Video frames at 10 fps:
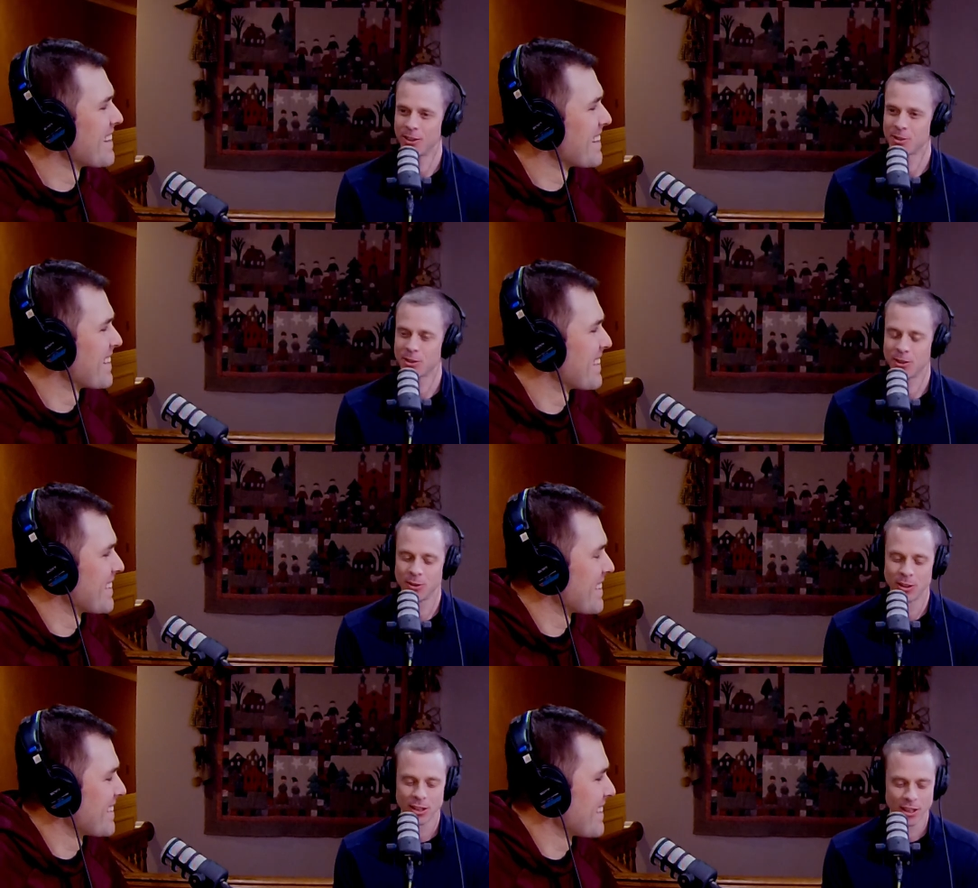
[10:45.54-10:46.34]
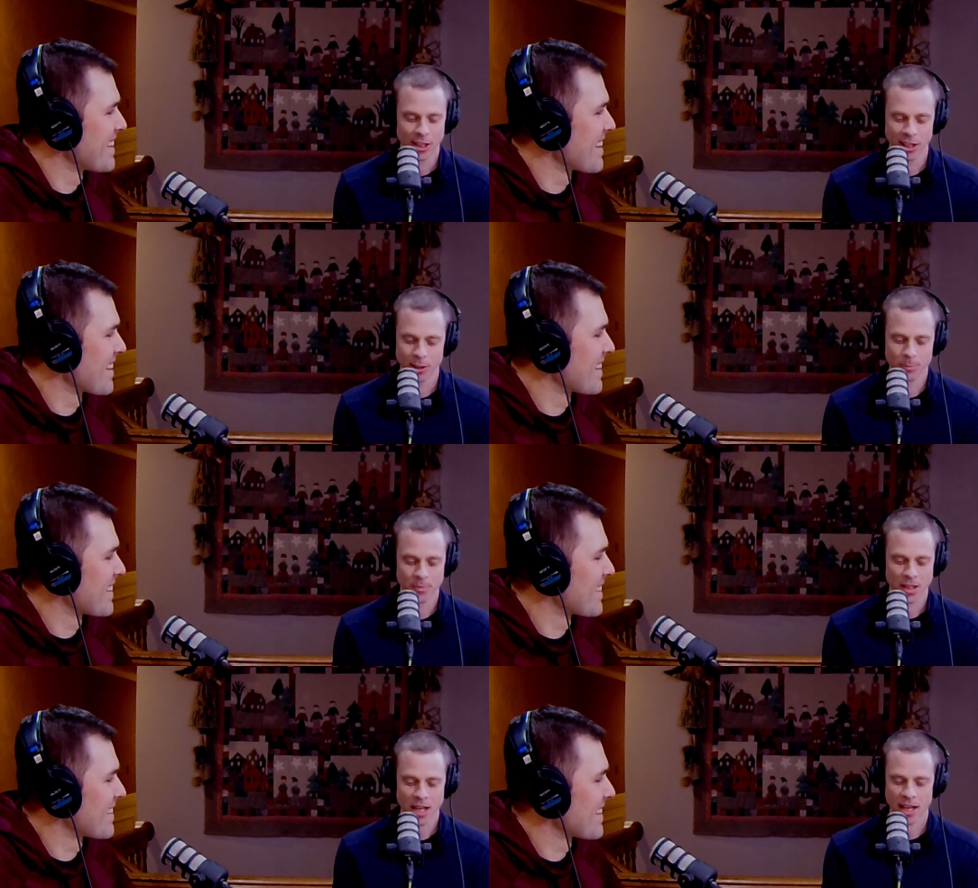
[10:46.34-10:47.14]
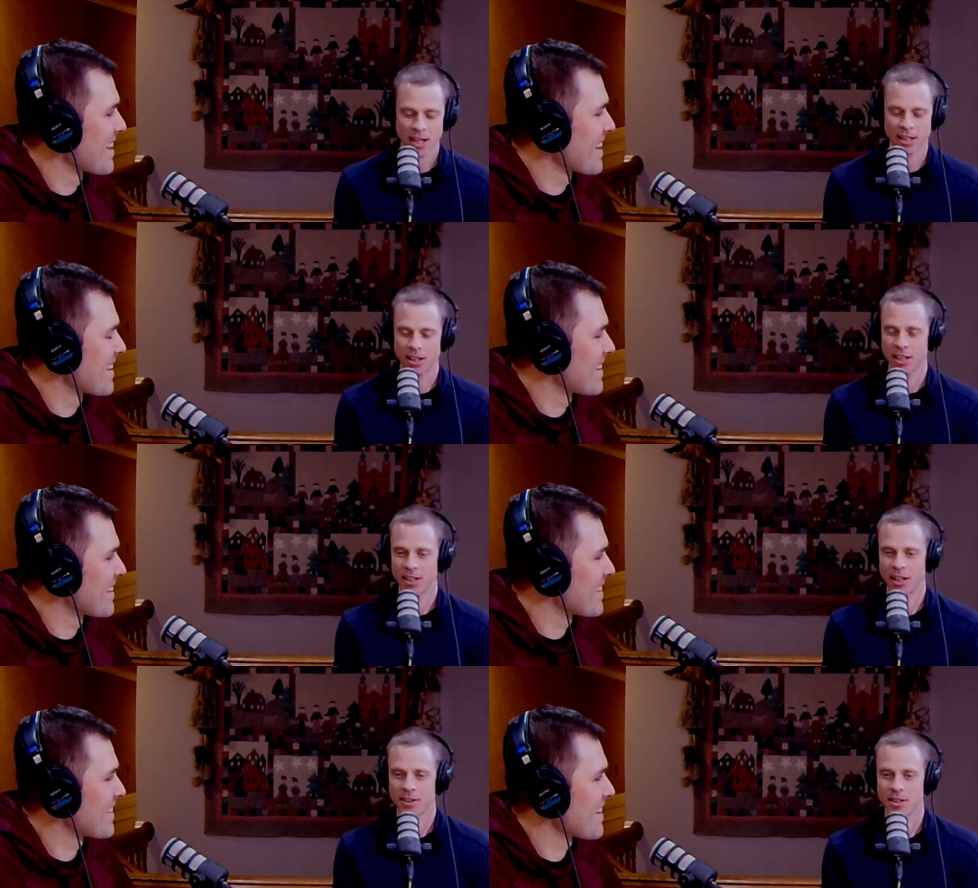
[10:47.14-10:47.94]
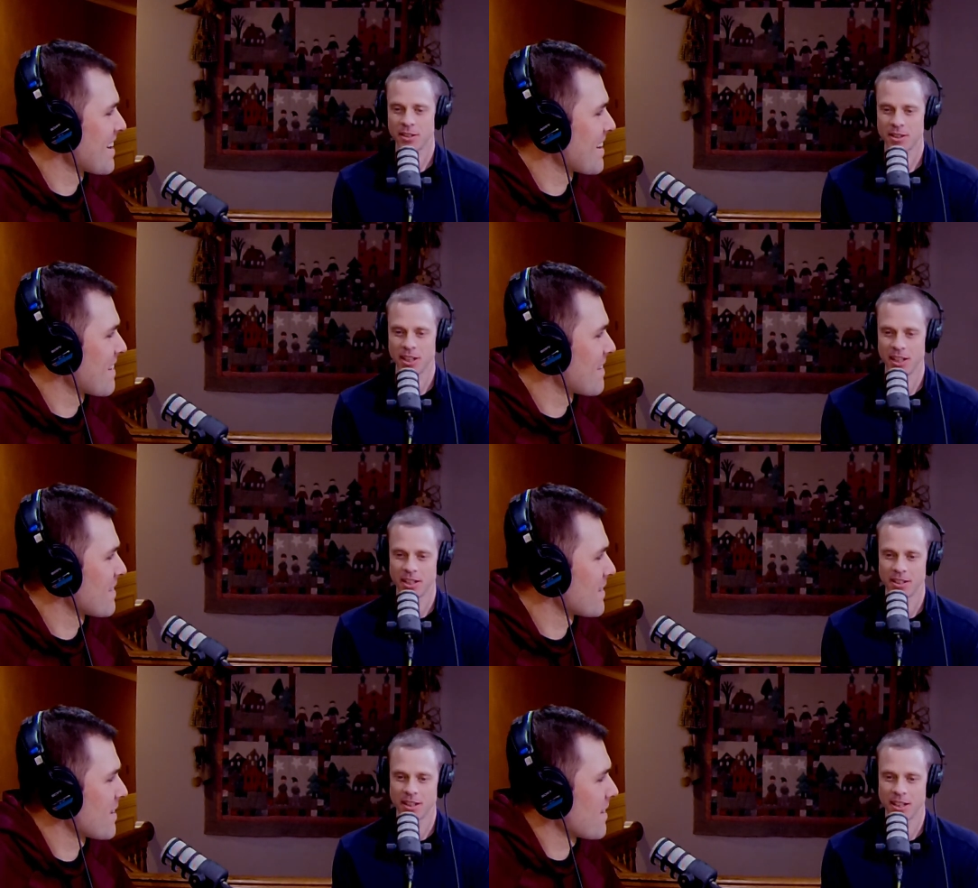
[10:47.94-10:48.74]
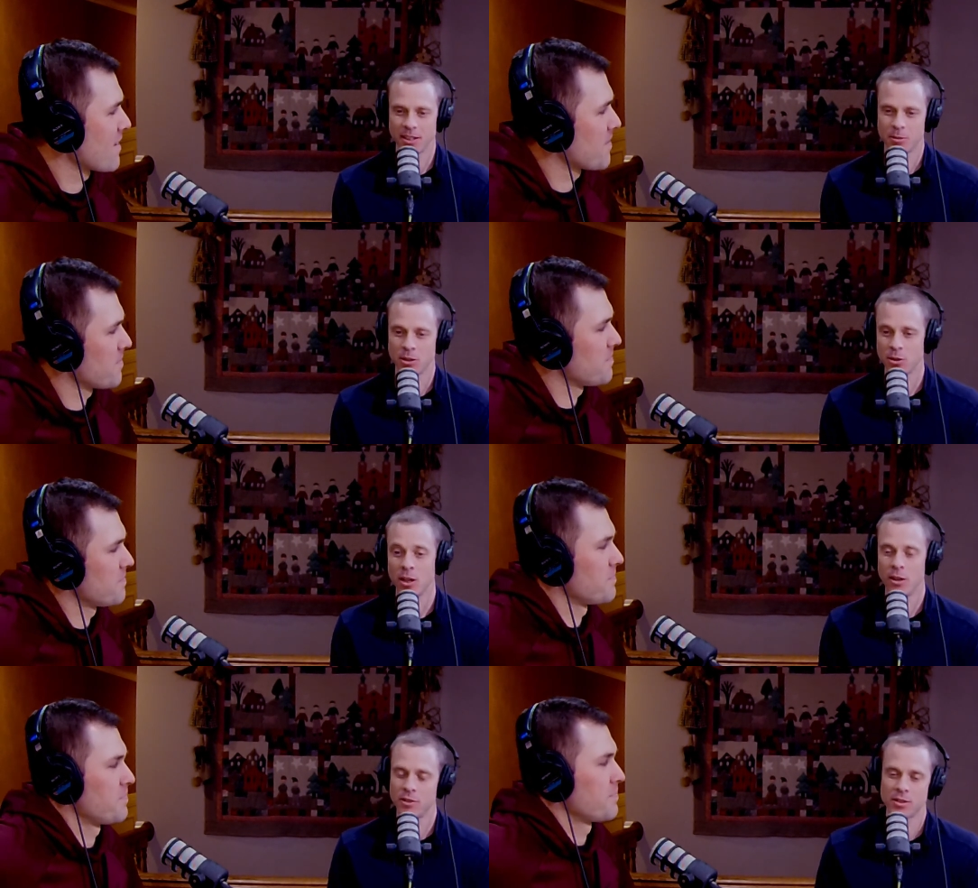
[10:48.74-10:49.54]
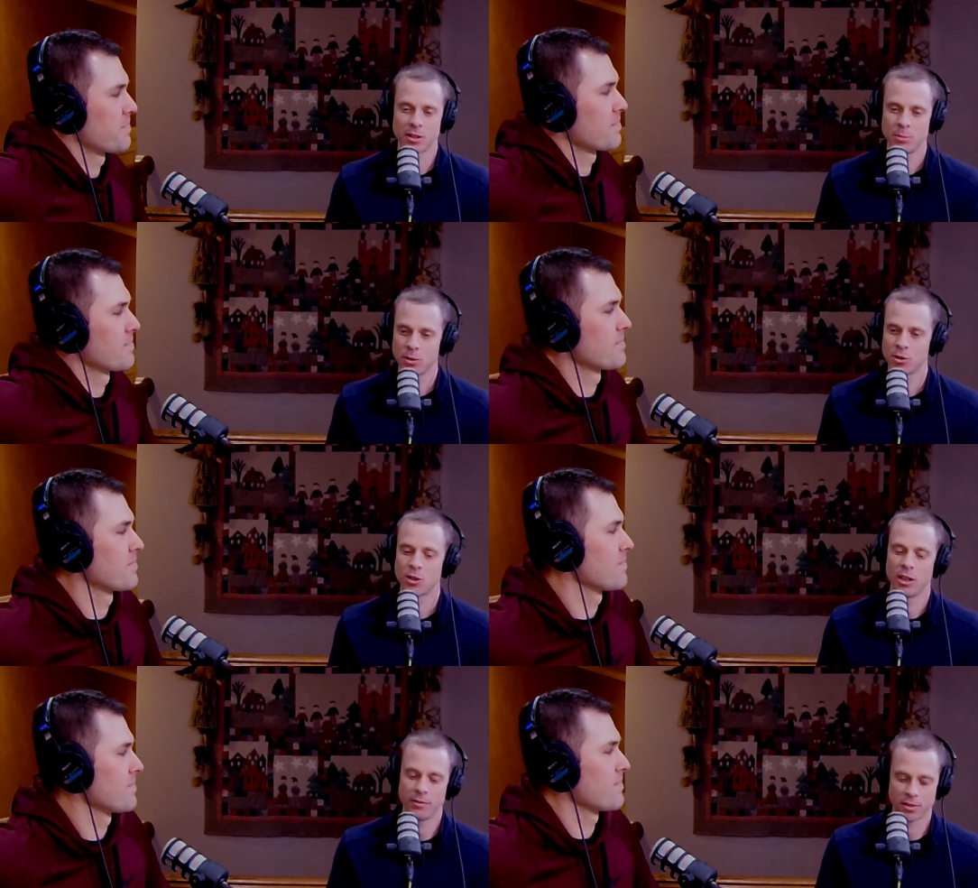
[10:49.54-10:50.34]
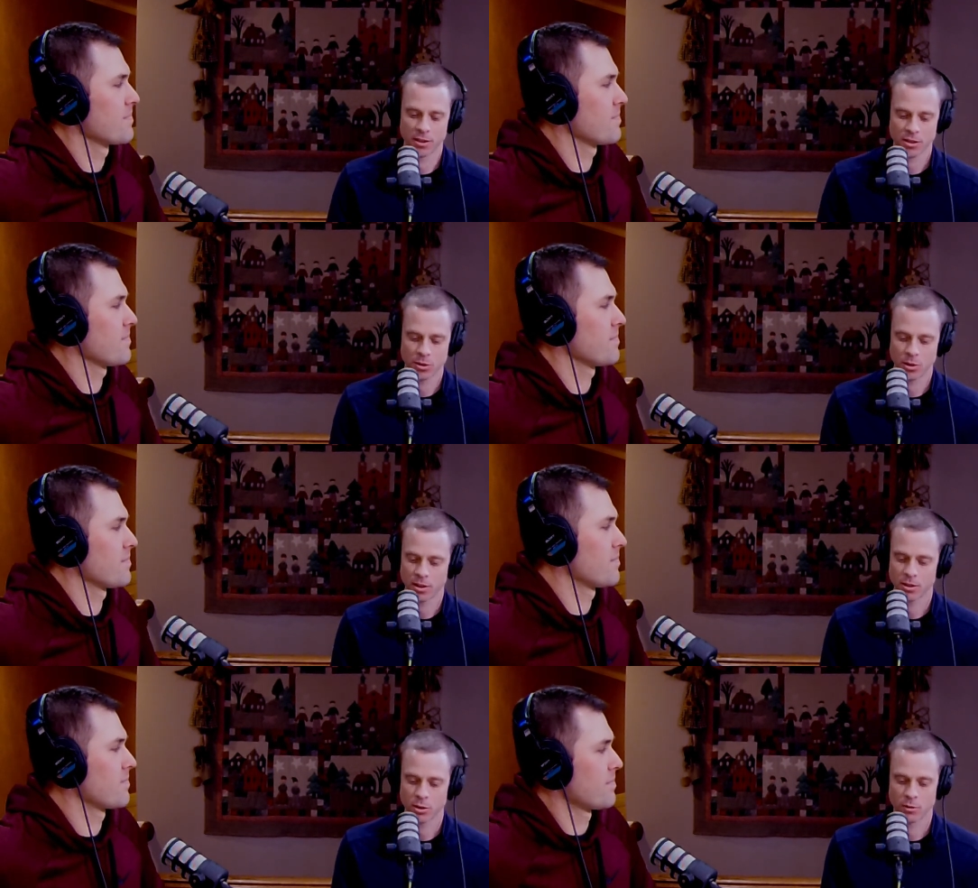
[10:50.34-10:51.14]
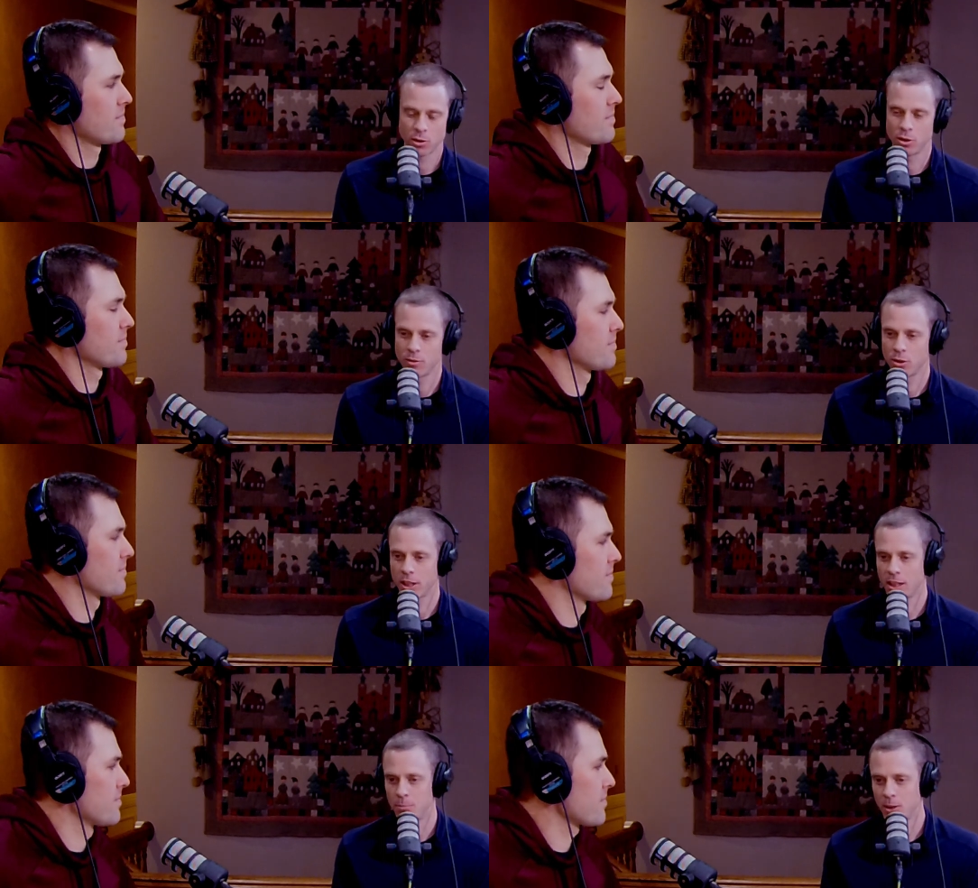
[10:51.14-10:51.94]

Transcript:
Speaker 1: And so, um, yeah, I, I, I think that that obviously build your confidence doing things over and over again.